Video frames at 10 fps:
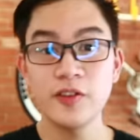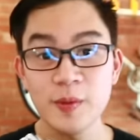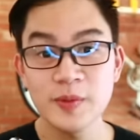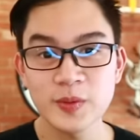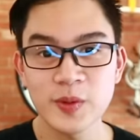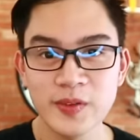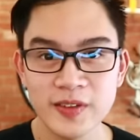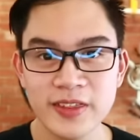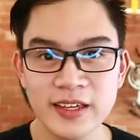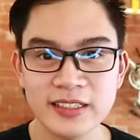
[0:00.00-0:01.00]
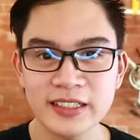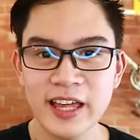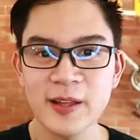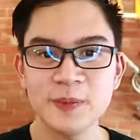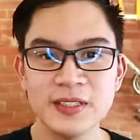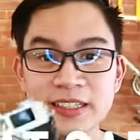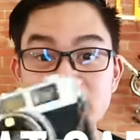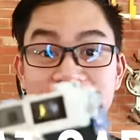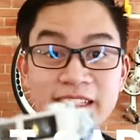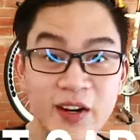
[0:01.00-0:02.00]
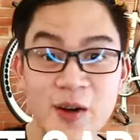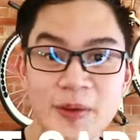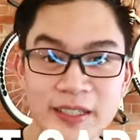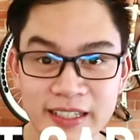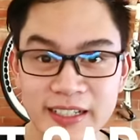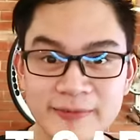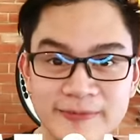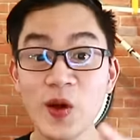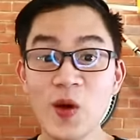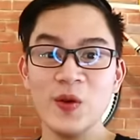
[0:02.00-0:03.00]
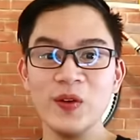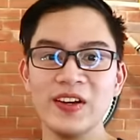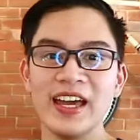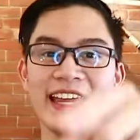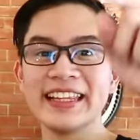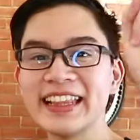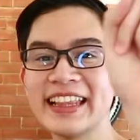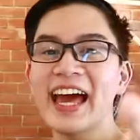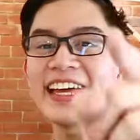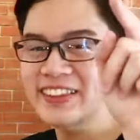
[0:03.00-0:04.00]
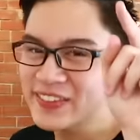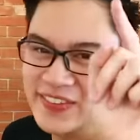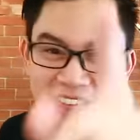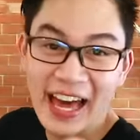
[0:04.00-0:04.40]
Film is one of the things that helped me seize that carpe diem. So, in light of